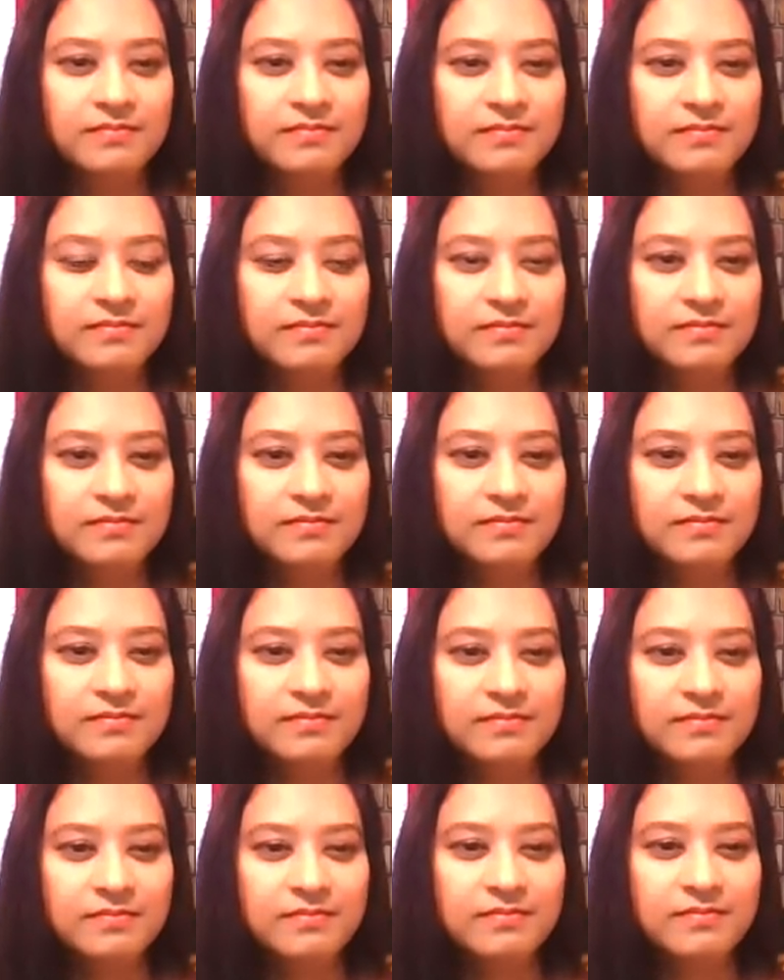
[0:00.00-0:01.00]

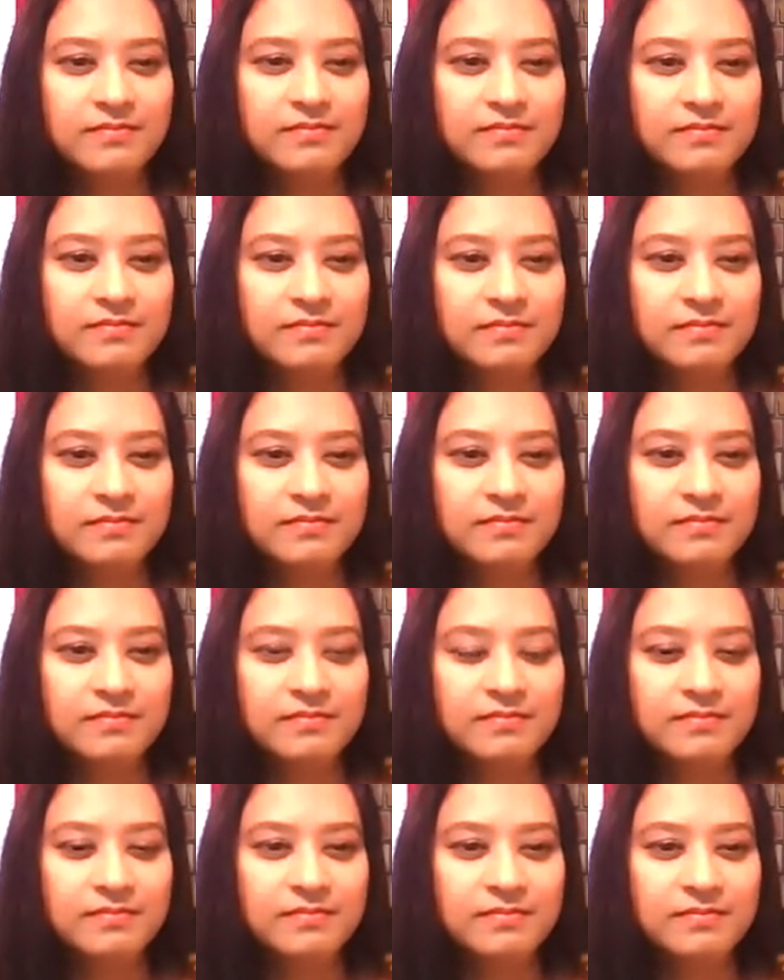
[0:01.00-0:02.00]

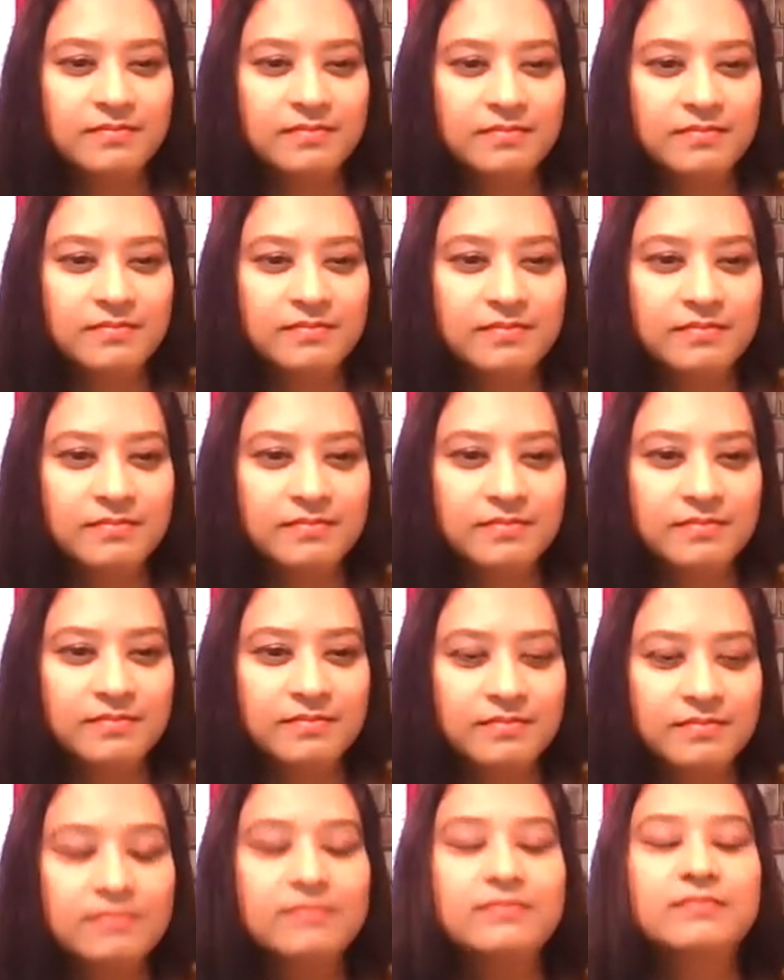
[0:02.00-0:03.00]

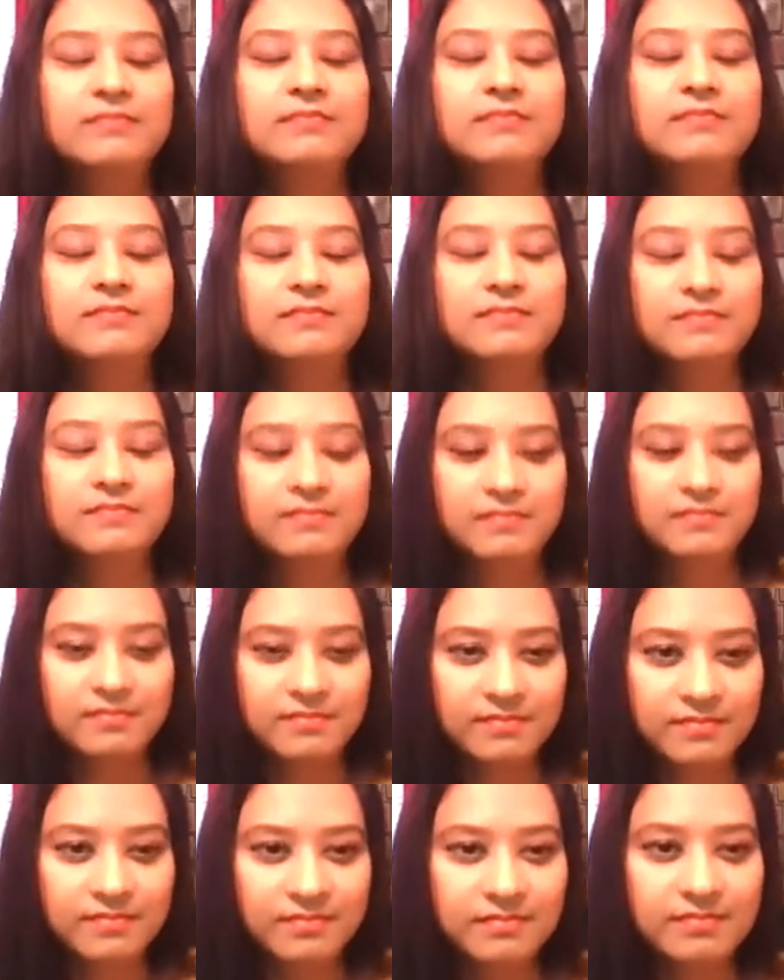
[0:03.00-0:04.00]

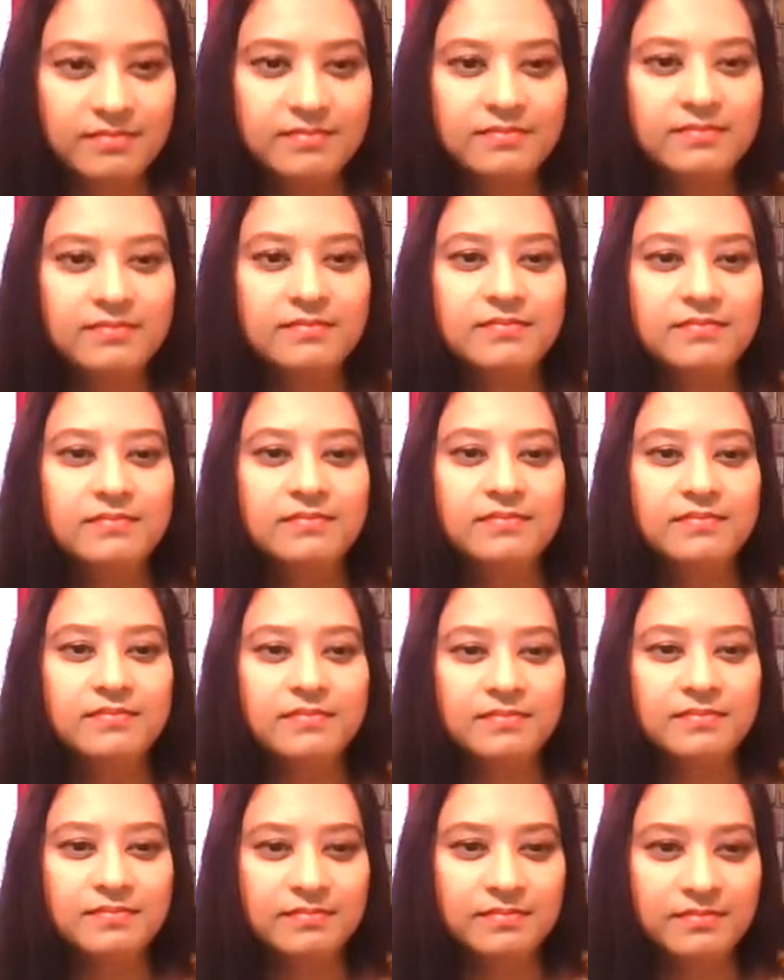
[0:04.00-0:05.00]

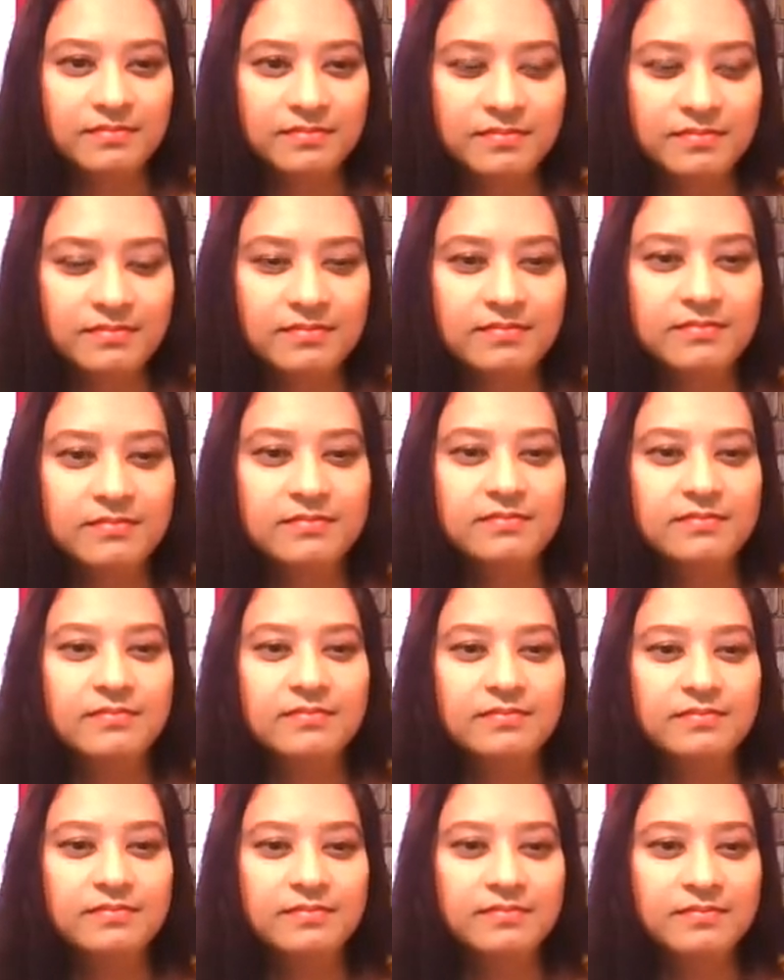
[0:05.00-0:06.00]

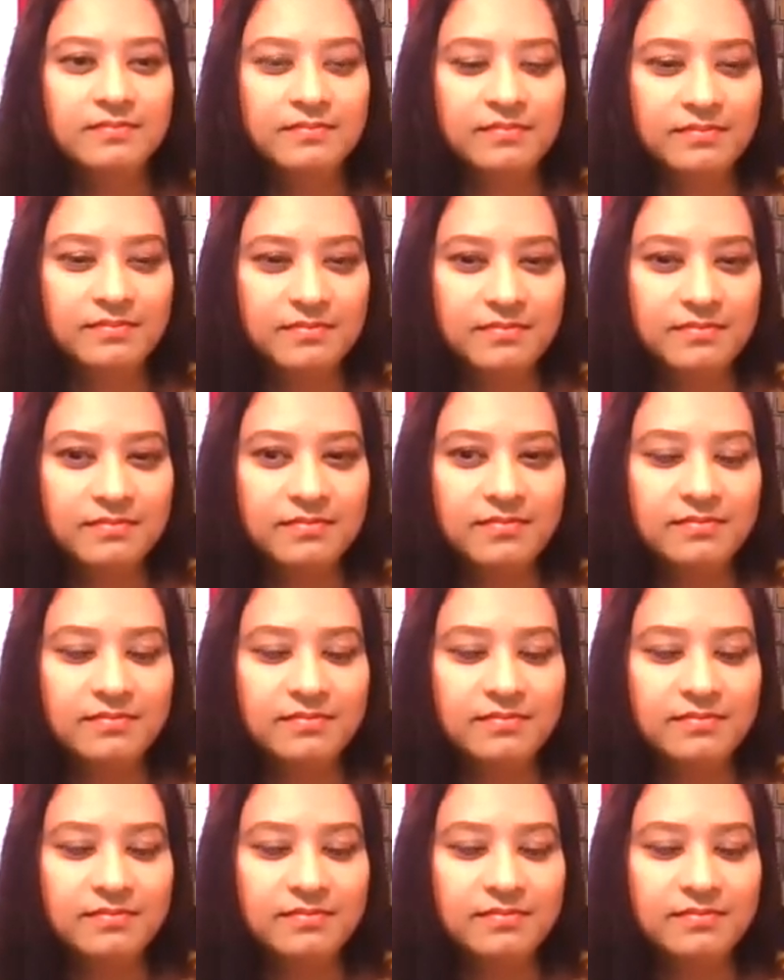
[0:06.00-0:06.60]
The person shown says nothing.